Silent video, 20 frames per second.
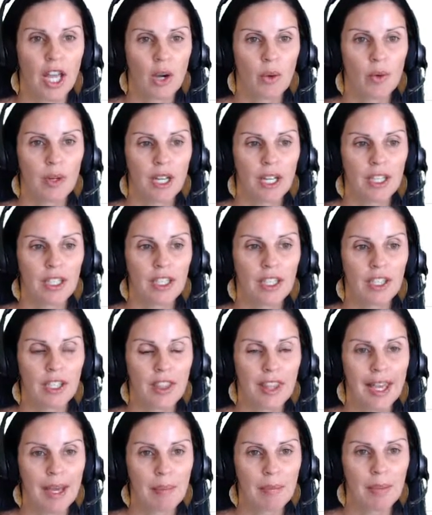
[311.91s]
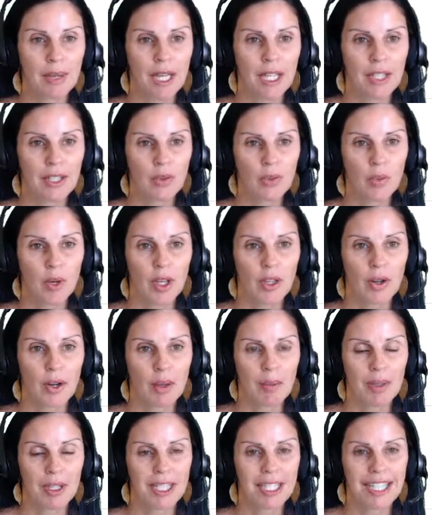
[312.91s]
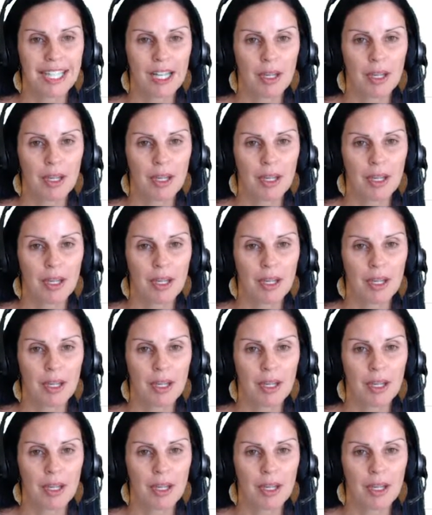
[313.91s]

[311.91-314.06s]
When I click on that button, whether I'm in